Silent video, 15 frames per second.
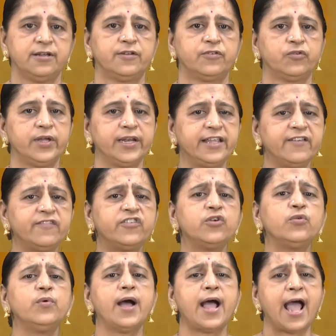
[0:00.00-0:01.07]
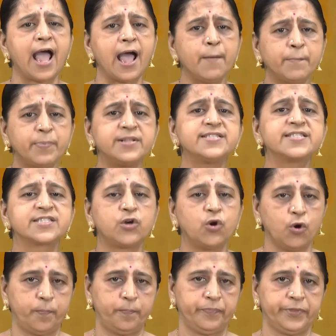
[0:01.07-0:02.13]
So it gives you ample
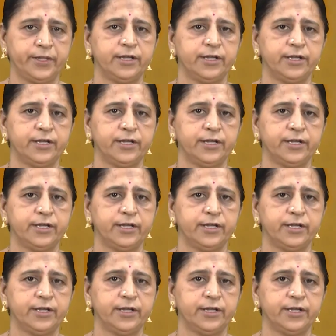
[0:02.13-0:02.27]
scope